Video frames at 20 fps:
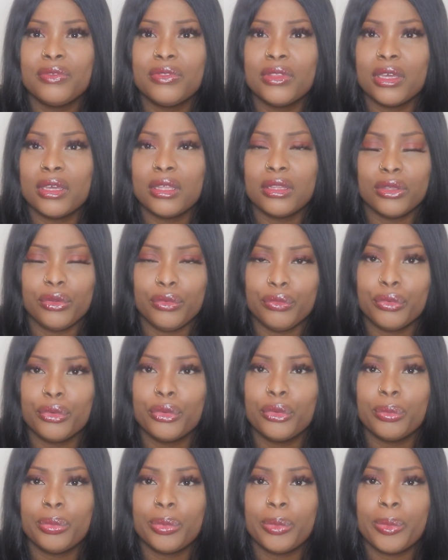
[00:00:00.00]
the
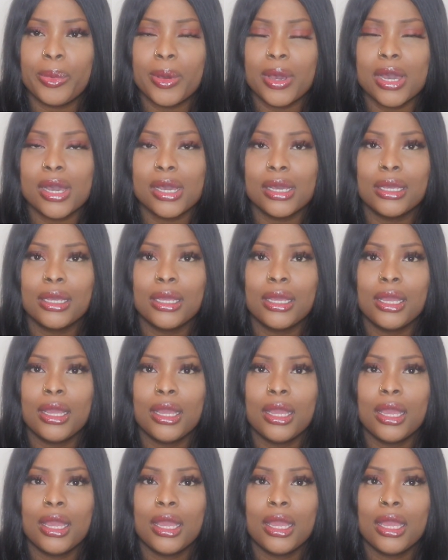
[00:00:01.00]
group. But
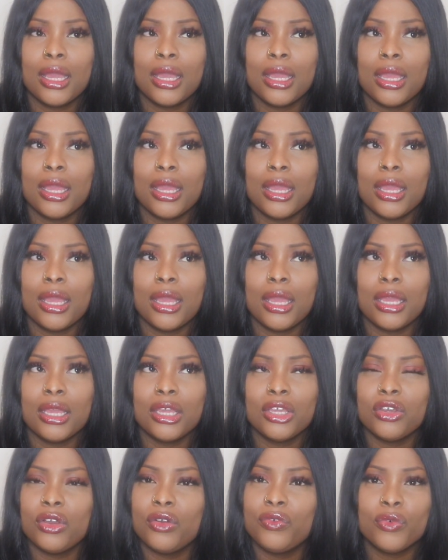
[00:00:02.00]

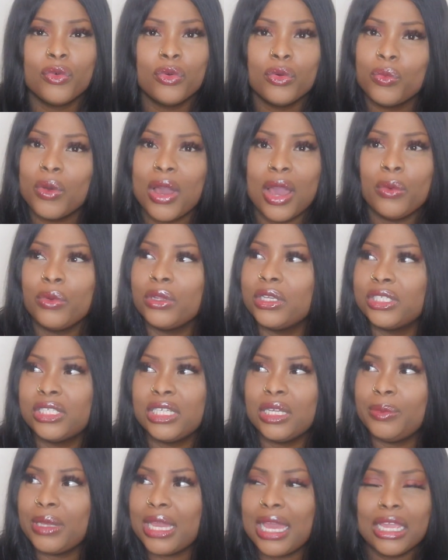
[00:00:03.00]
of course, why wouldn't
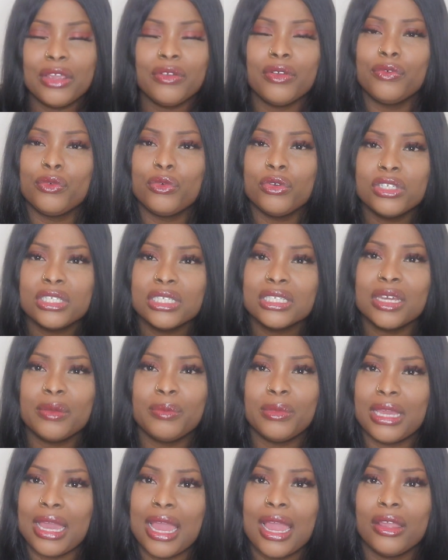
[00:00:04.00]
she be angry? Of course she's gonna
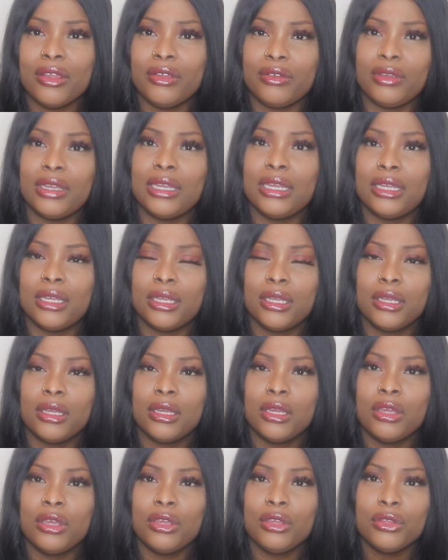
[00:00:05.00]
be angry,
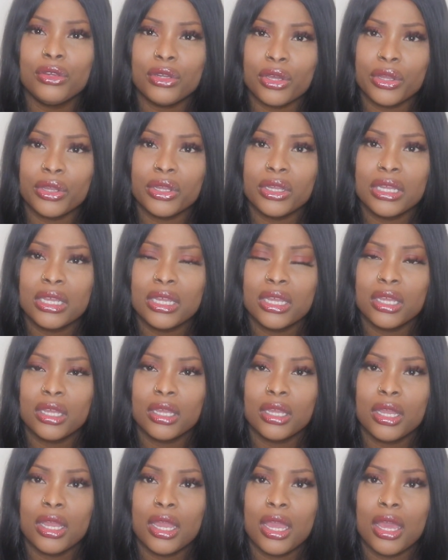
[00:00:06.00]
you know.
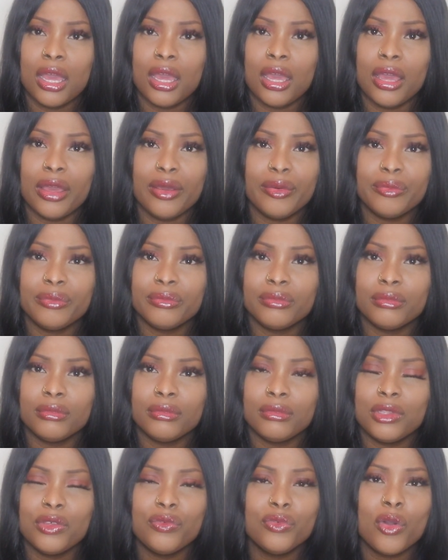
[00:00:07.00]

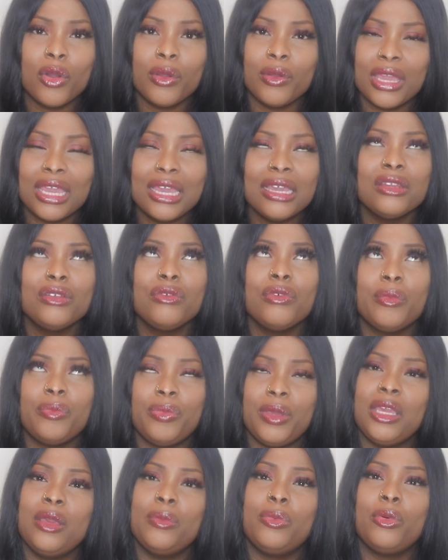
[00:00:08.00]
You've got ignorant
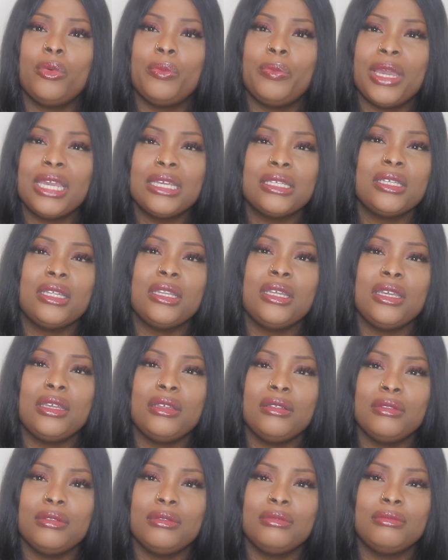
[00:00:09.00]
people
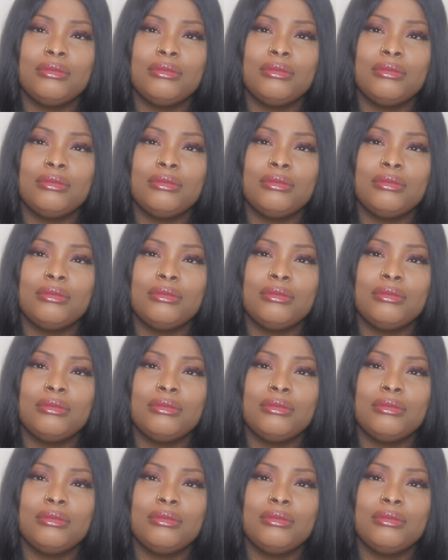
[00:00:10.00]
basically